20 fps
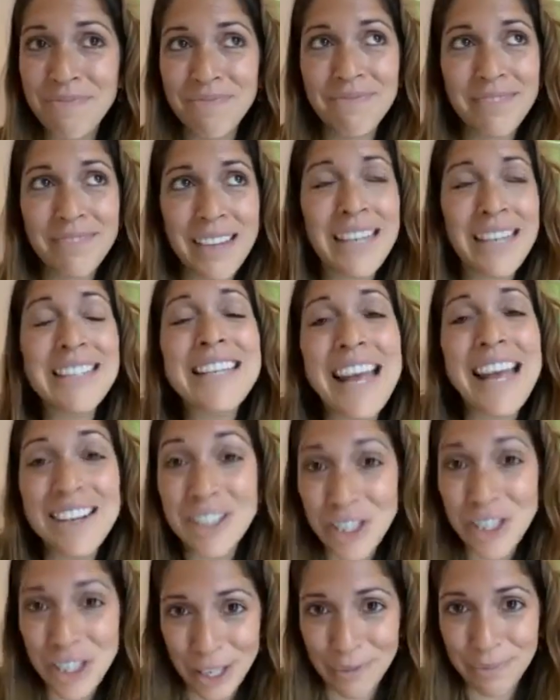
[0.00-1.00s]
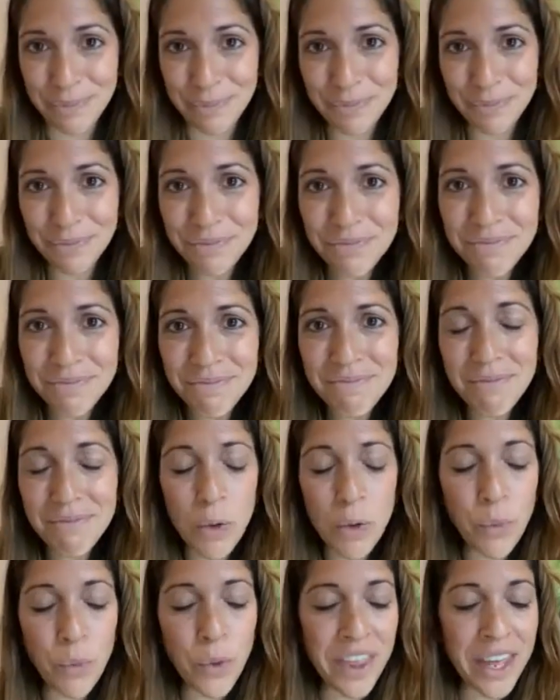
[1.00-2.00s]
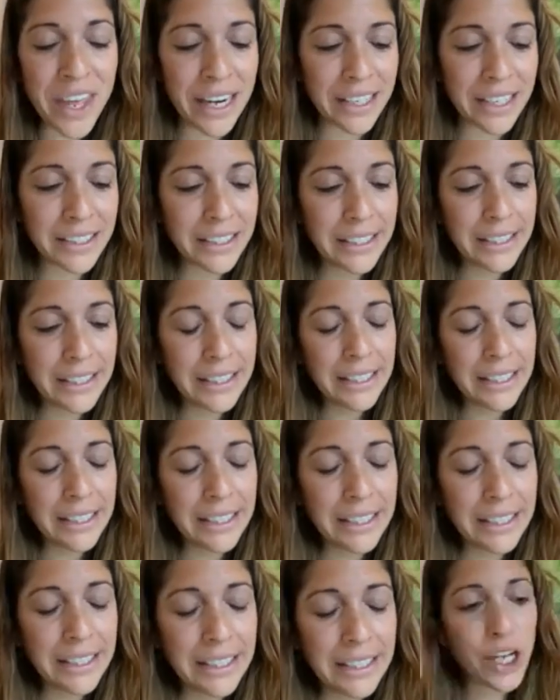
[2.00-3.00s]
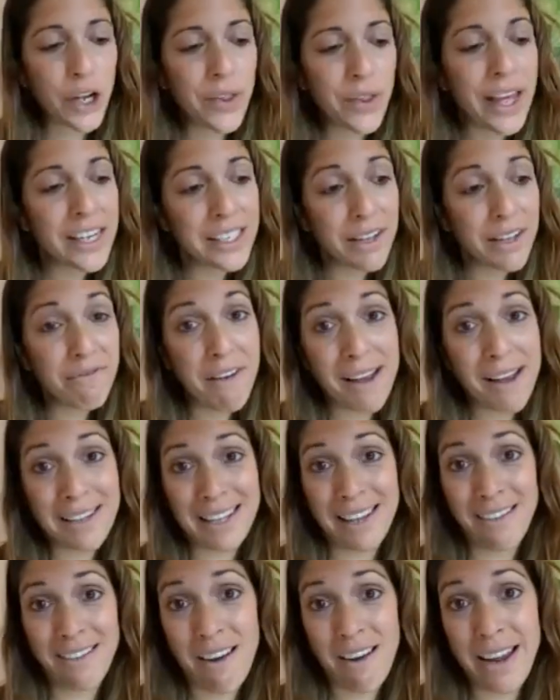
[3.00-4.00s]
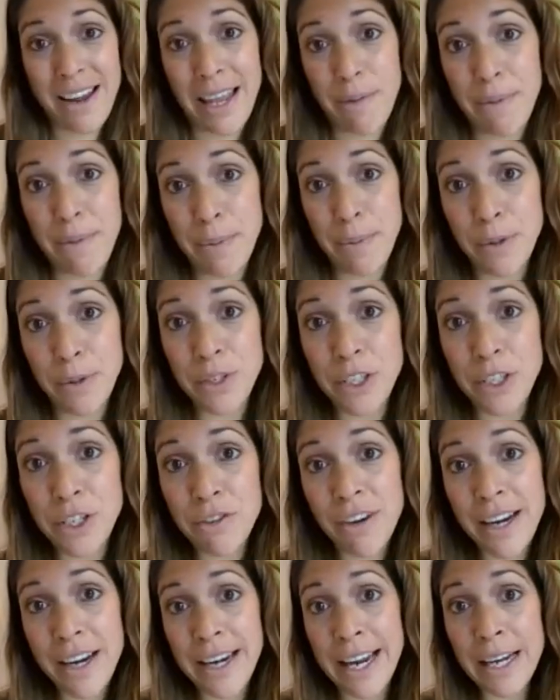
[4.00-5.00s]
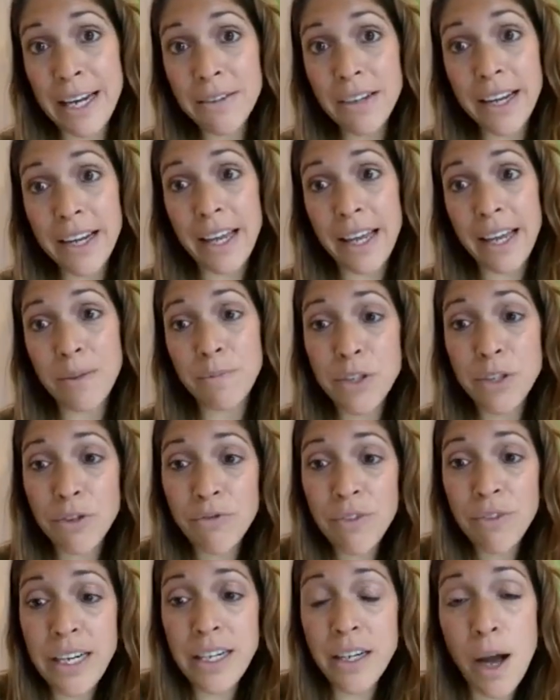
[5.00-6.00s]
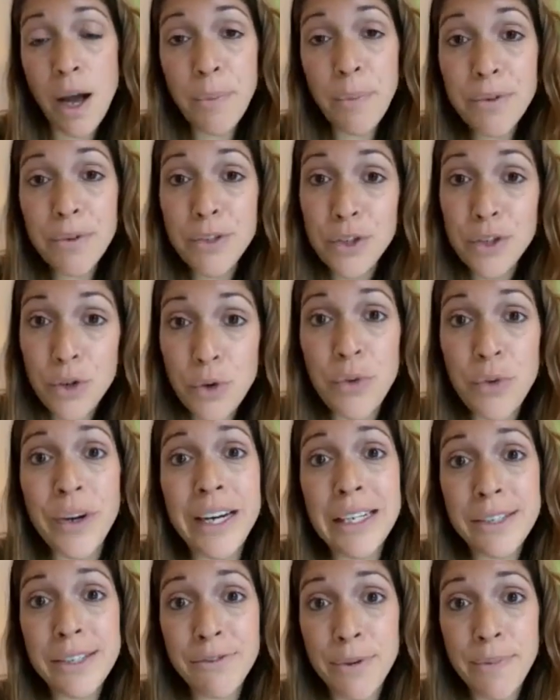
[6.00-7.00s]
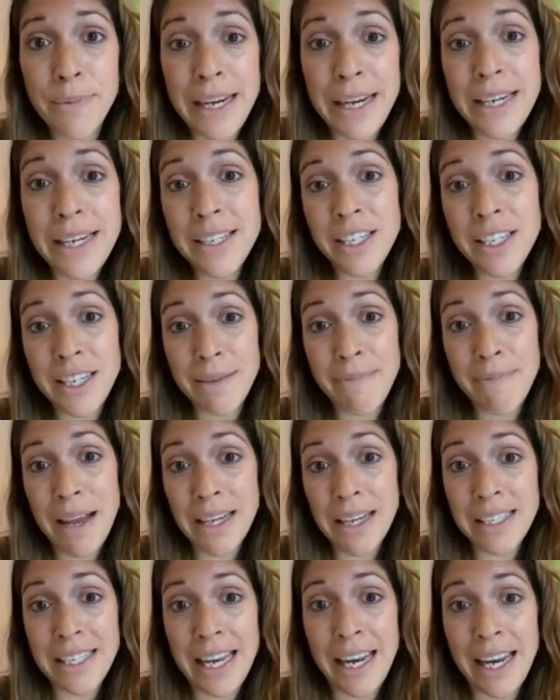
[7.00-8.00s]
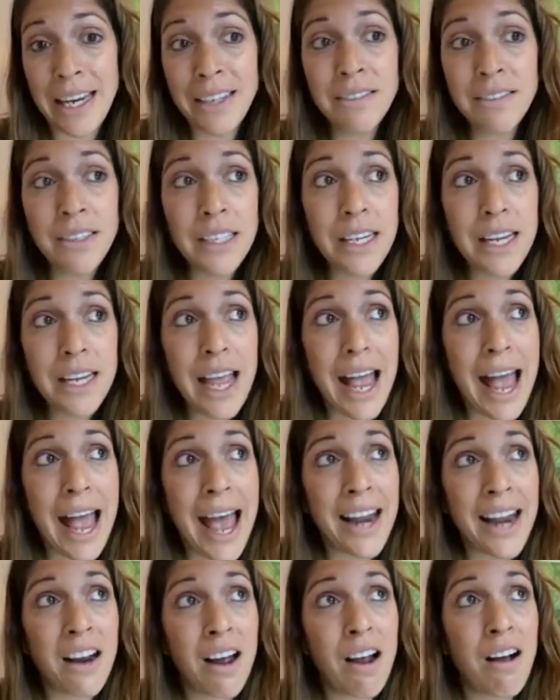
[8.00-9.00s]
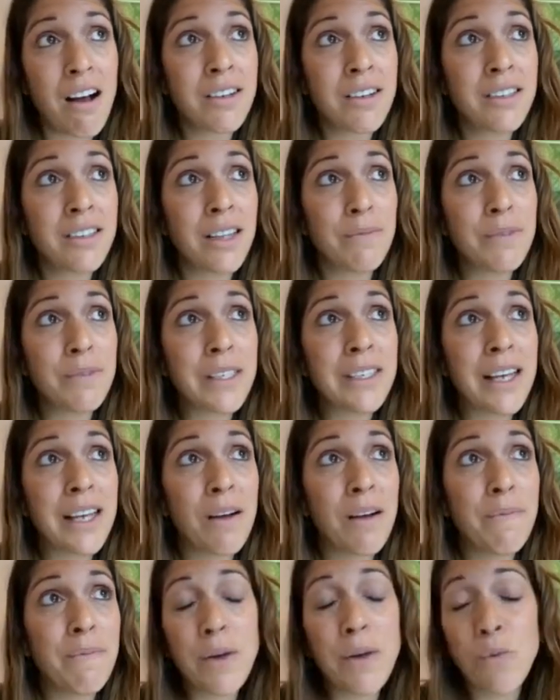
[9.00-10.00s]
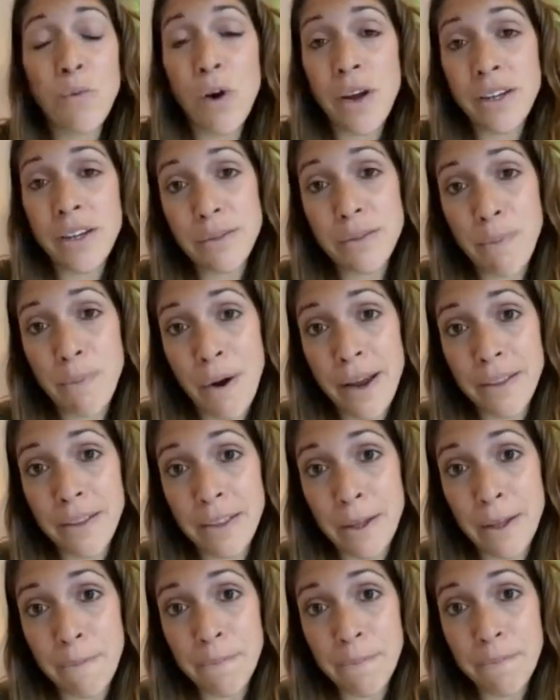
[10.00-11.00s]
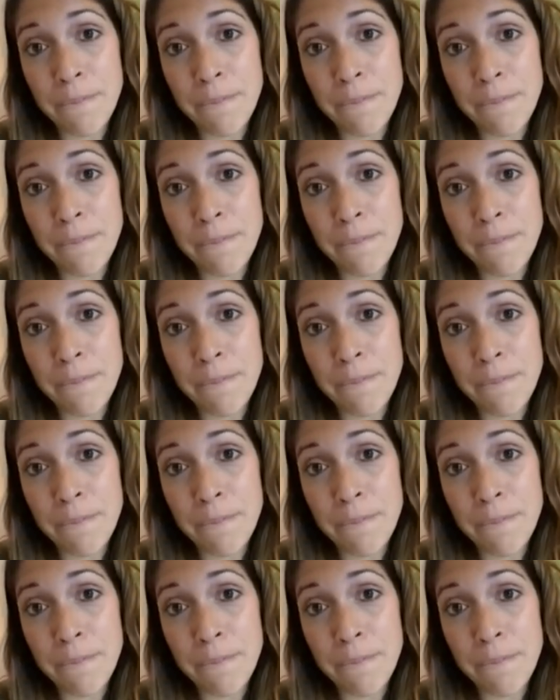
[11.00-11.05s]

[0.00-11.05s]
intention within. So that's the first thing that I get people to do right now. I get them to read a couple of stories from the leadership magazine, and I ask them to tell me what inspired them,